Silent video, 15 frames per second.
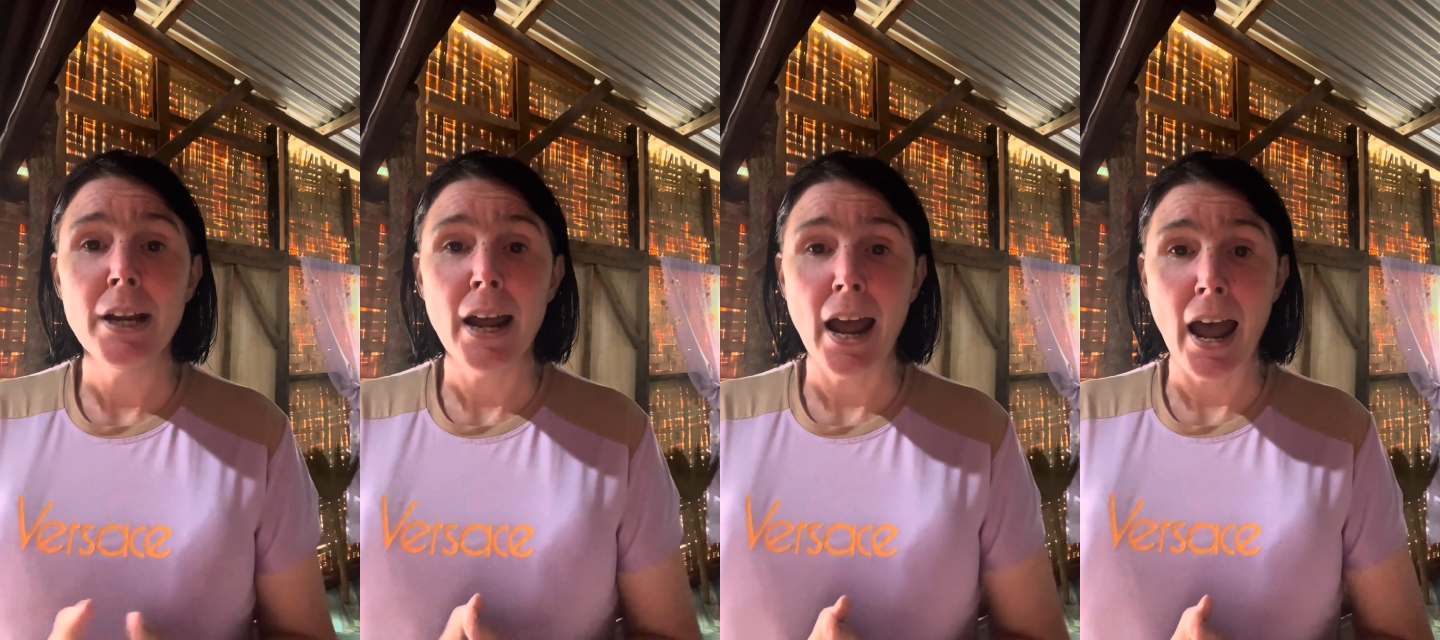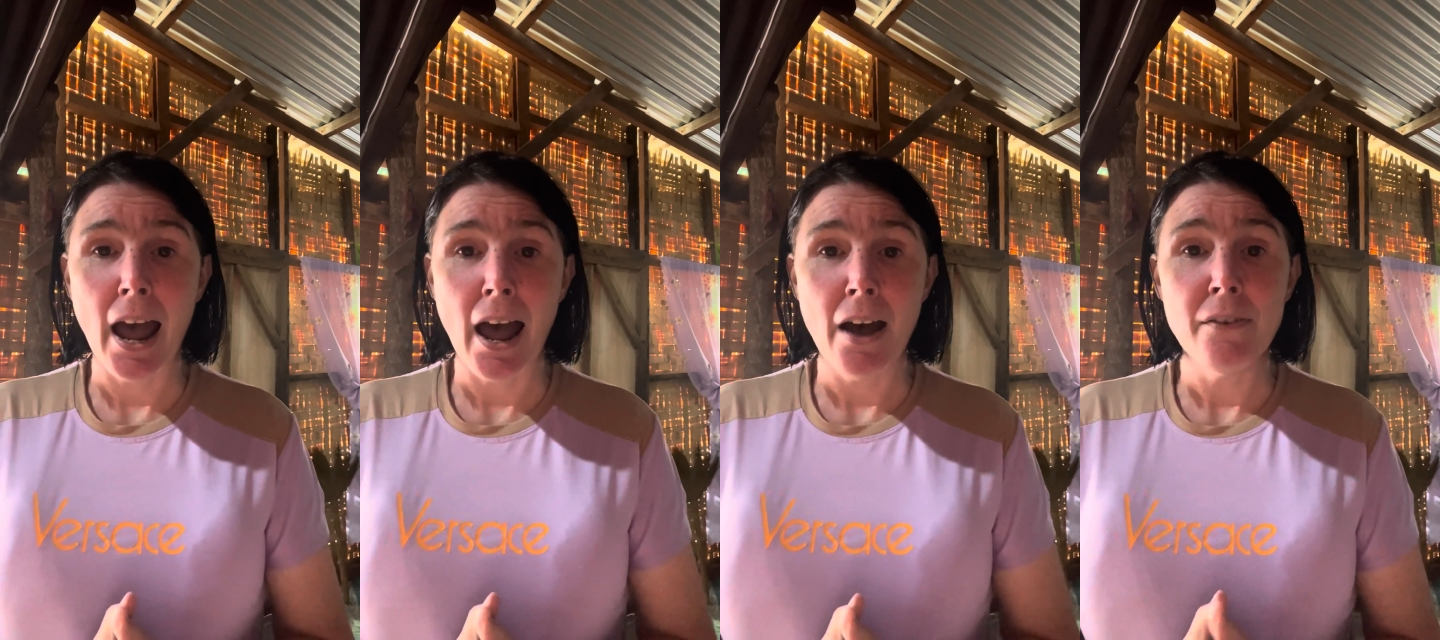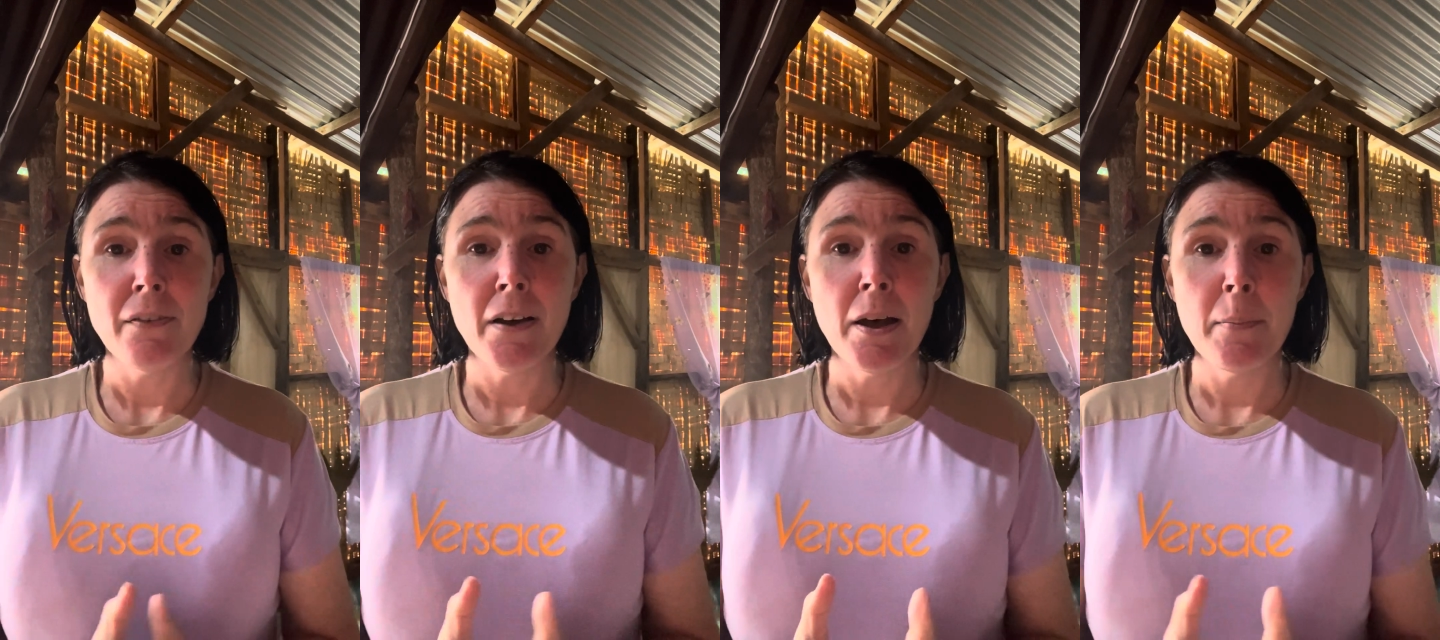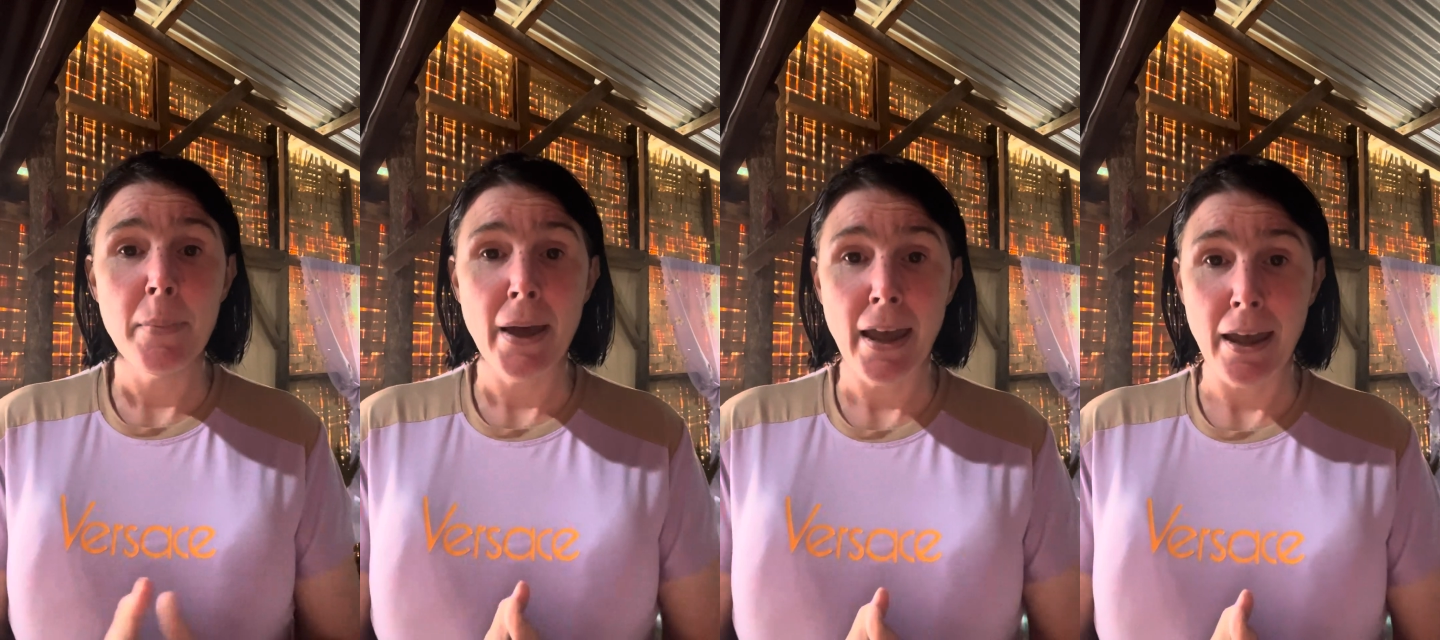have a
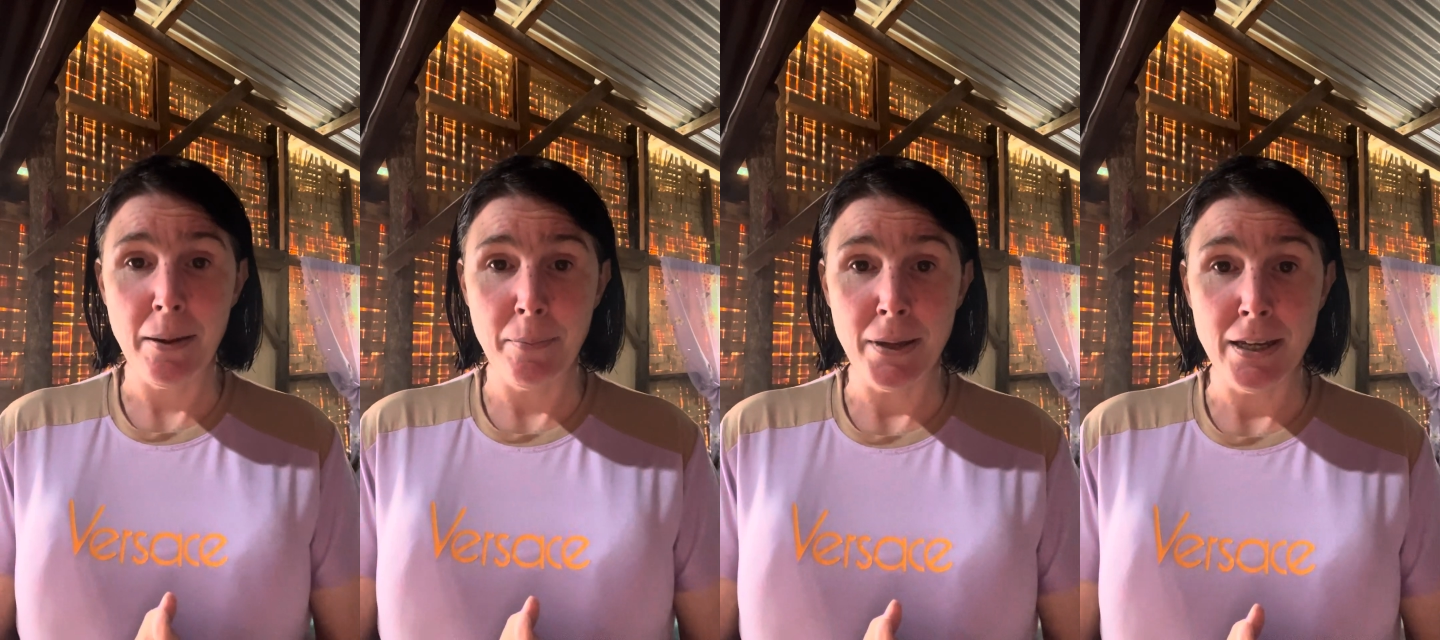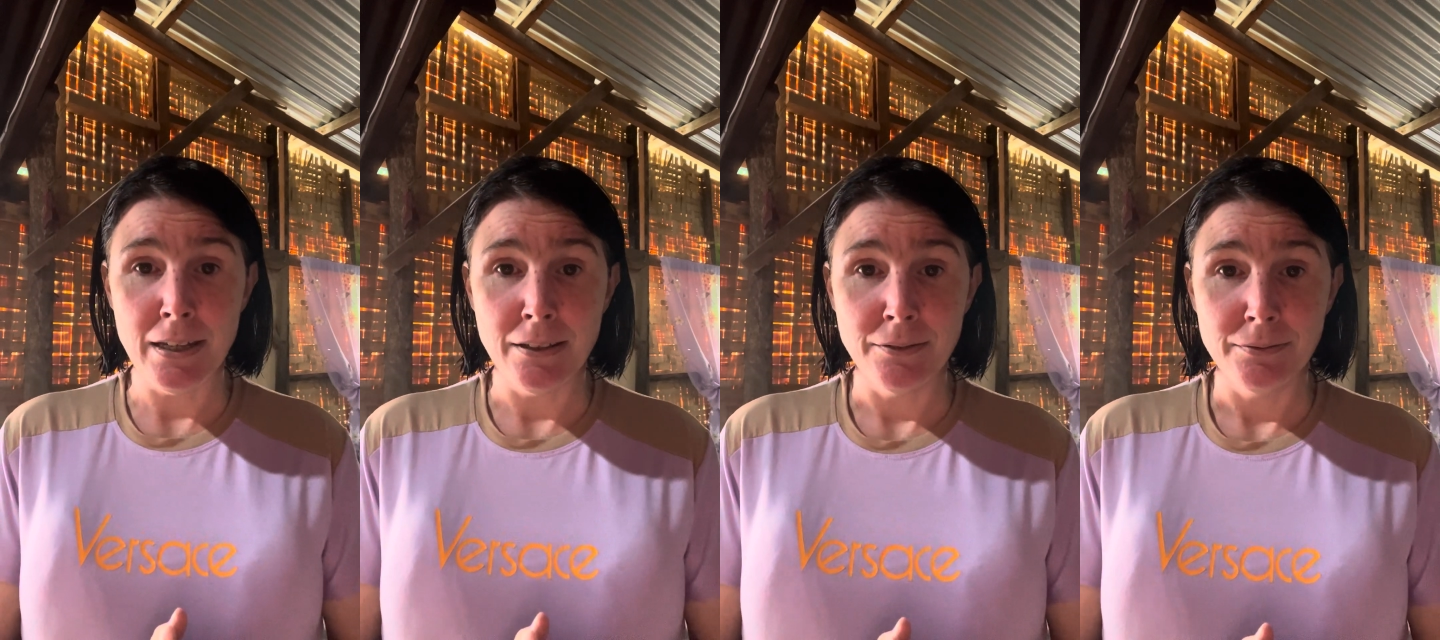baby.